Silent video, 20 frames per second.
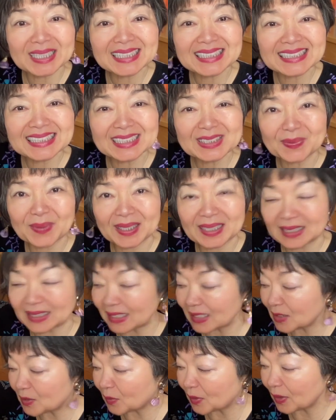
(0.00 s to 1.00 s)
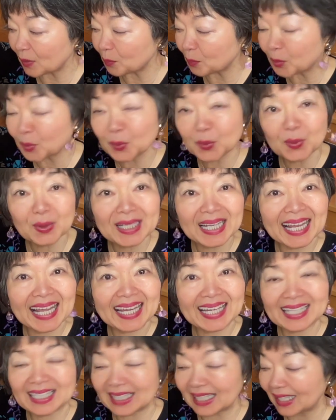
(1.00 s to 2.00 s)
is this one, this blue
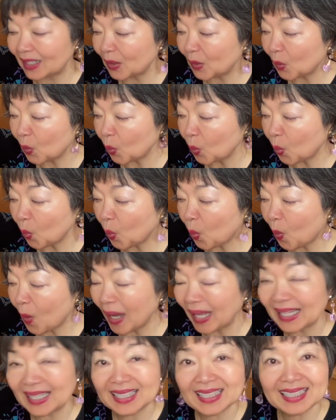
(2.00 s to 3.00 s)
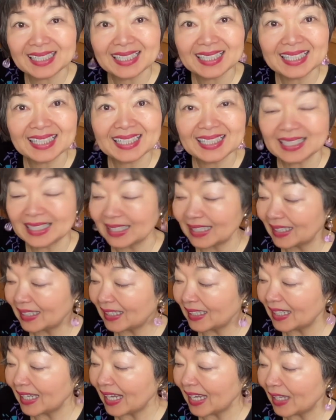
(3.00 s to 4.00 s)
line. 1,
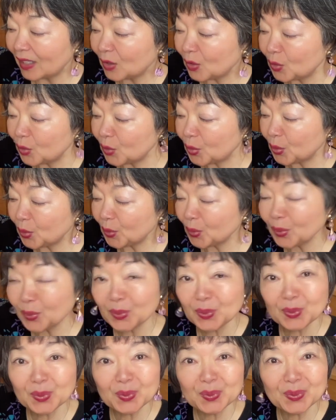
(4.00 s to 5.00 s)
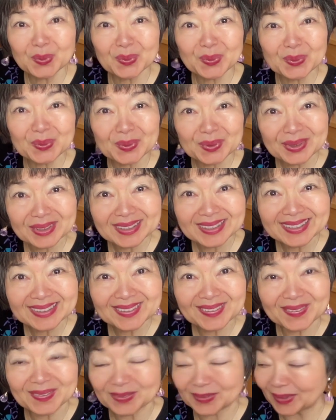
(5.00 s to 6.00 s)
2,
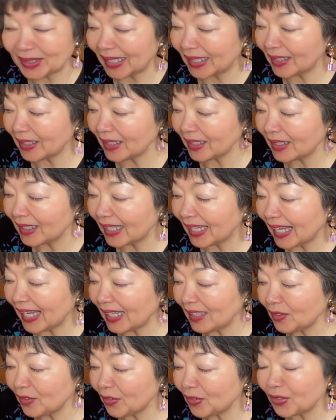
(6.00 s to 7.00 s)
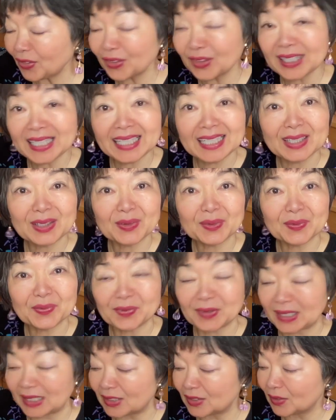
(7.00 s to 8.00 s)
all together, and 3, you
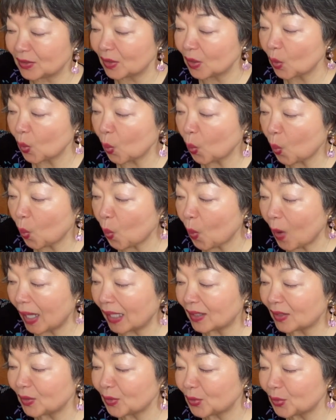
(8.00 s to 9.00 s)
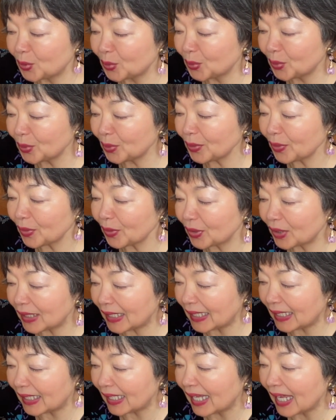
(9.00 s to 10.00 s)
finish. 1, 2,
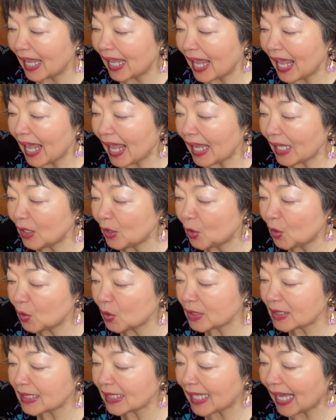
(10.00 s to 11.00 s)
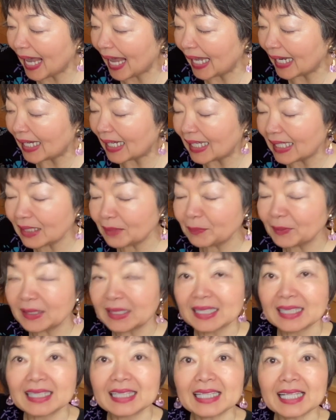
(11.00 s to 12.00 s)
3. And you see a little
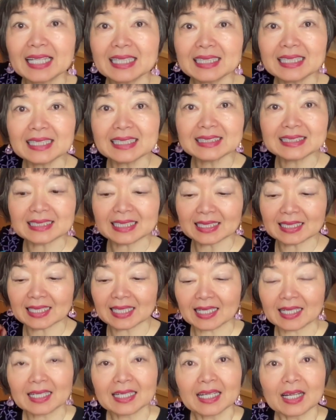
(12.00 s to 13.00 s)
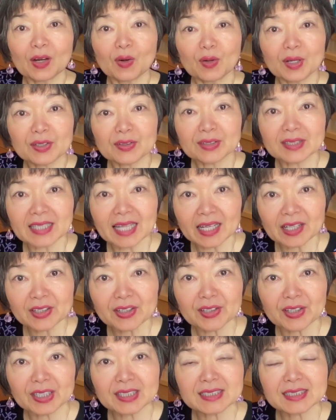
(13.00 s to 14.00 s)
bit, not it's like a
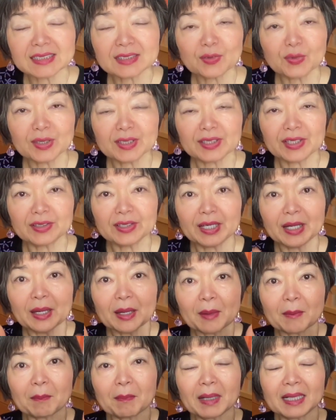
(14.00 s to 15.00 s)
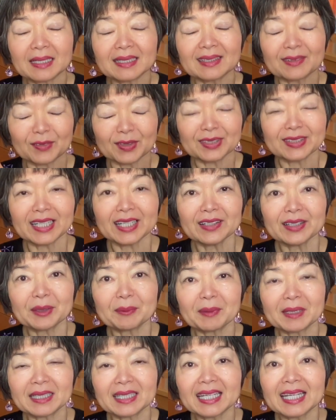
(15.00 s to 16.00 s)
rectangular, just rectangular,
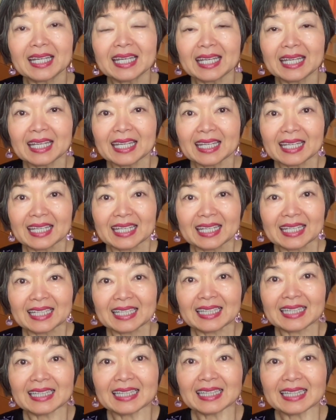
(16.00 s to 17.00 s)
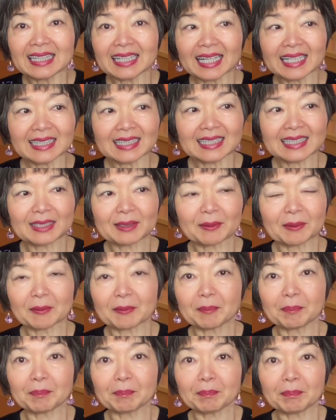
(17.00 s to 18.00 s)
but not
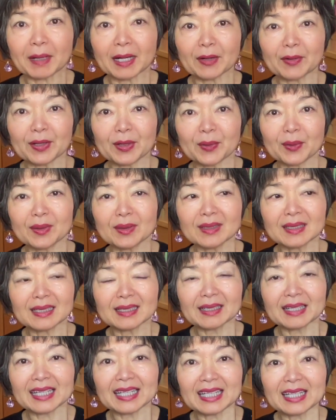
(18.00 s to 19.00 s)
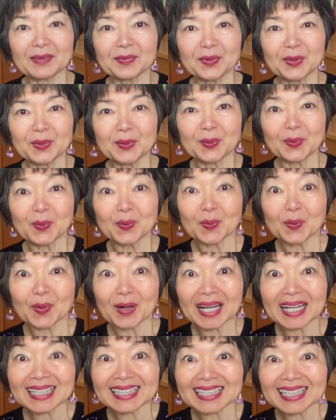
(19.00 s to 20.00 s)
parallel. If you
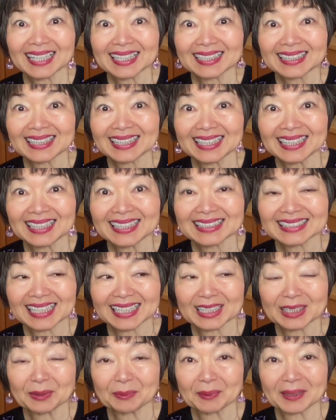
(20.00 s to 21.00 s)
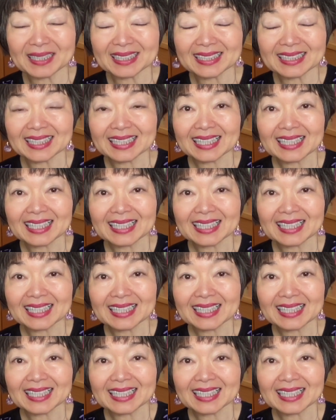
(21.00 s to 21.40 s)
write like this a little bit,